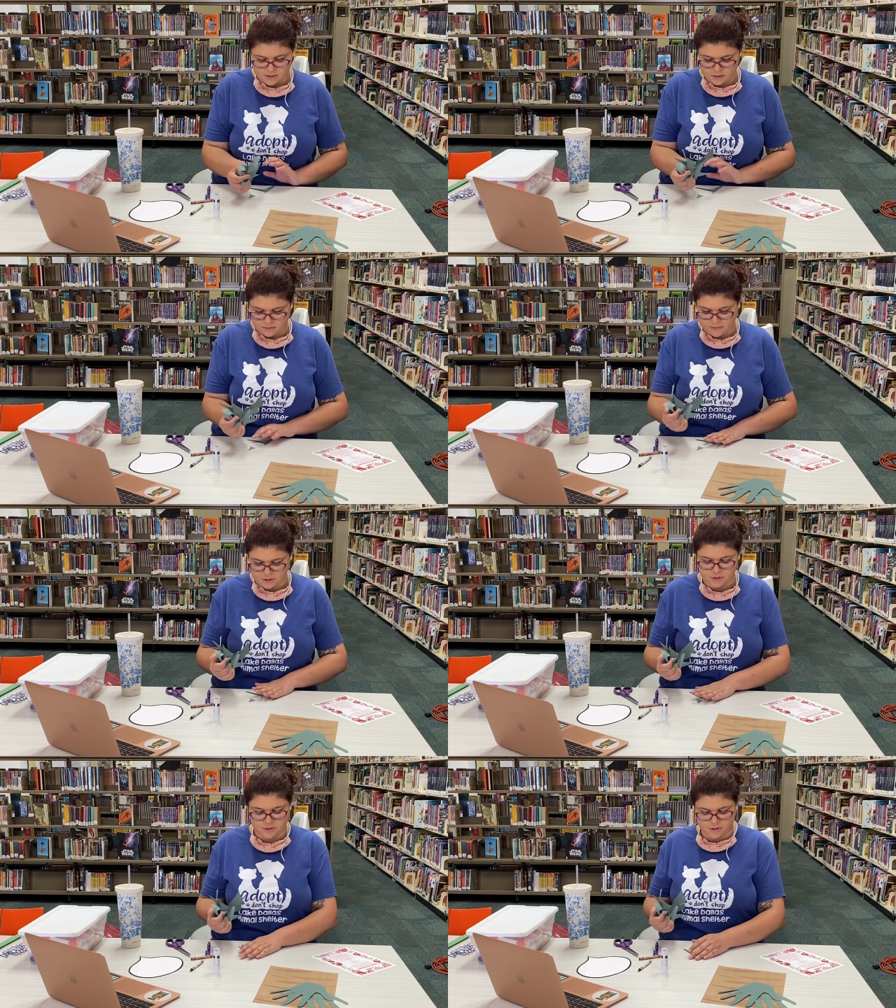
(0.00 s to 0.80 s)
So
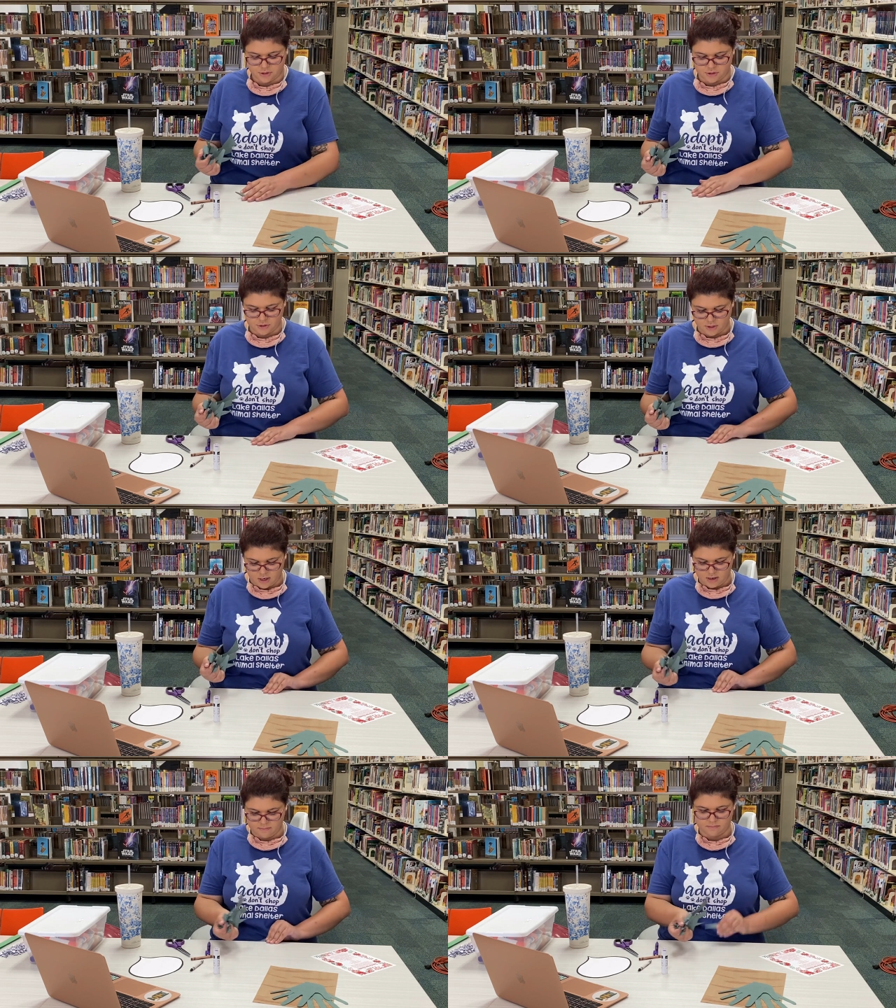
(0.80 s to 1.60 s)
make sure you're
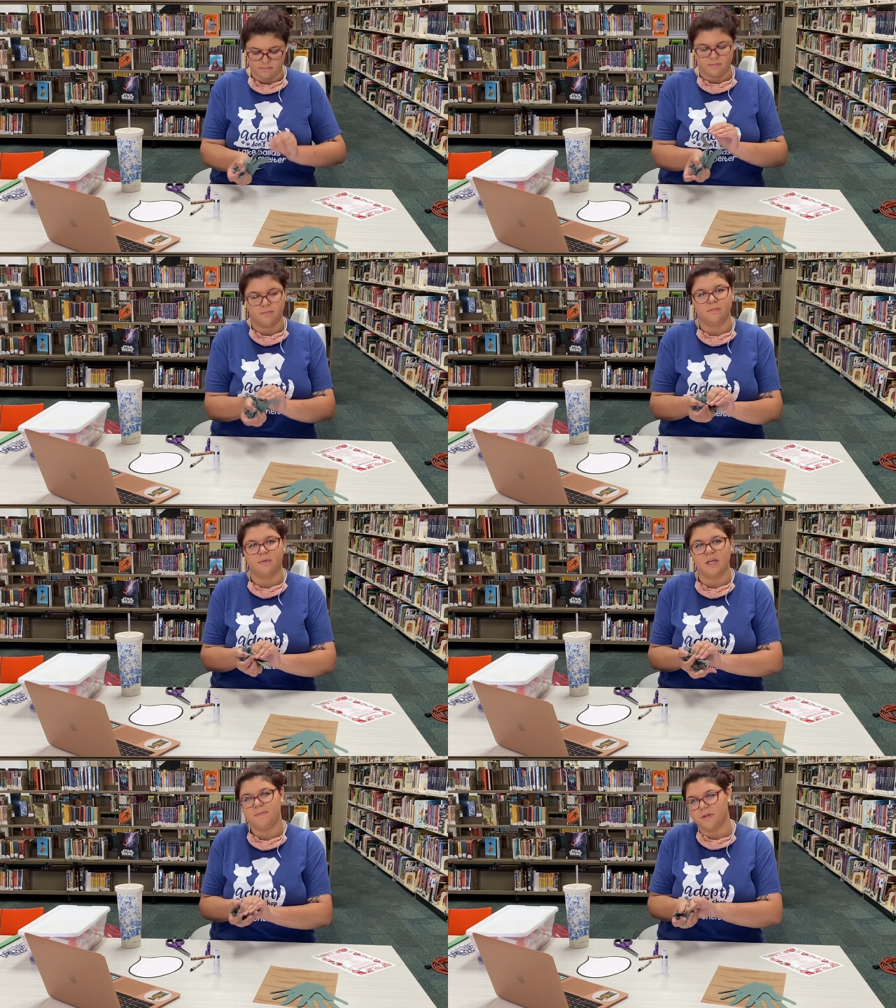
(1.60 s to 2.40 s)

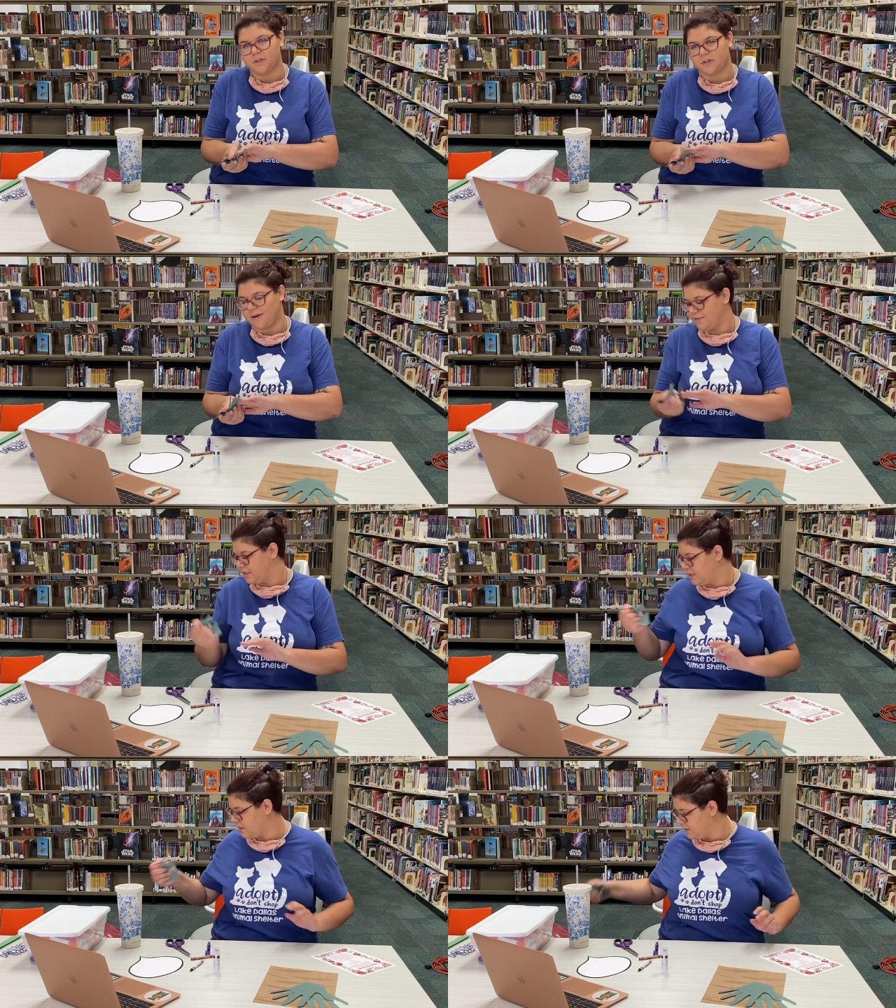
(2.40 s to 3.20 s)
keeping your craft
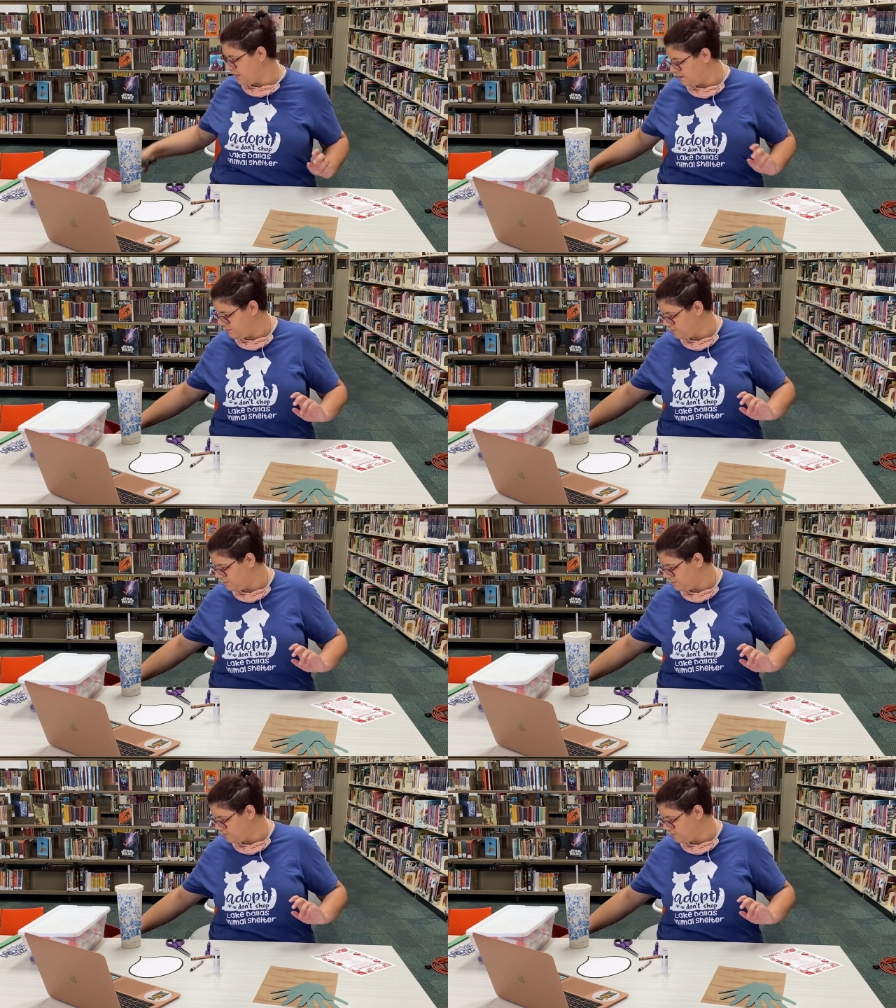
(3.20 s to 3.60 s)
area clean.